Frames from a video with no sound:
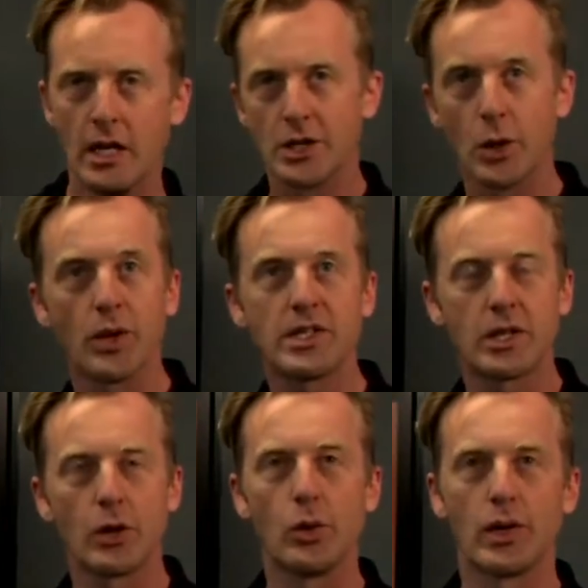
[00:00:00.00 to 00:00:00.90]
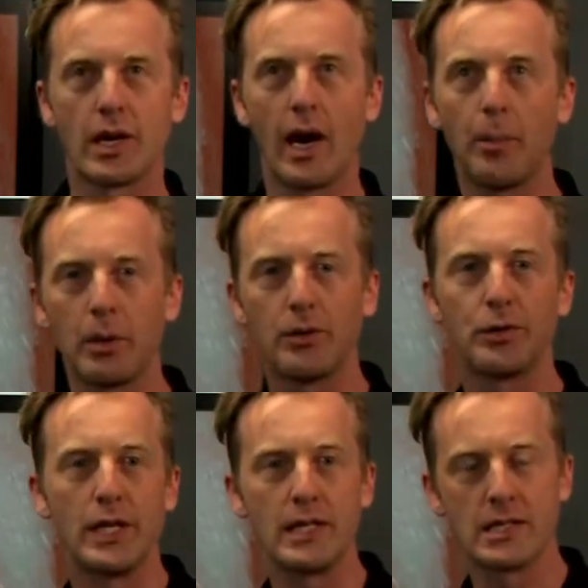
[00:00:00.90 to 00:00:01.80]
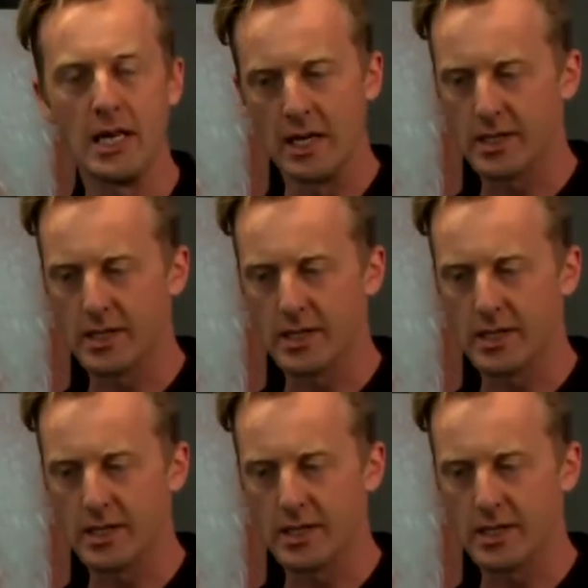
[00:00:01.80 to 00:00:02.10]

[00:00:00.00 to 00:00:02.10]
So I want to tell you a couple of things.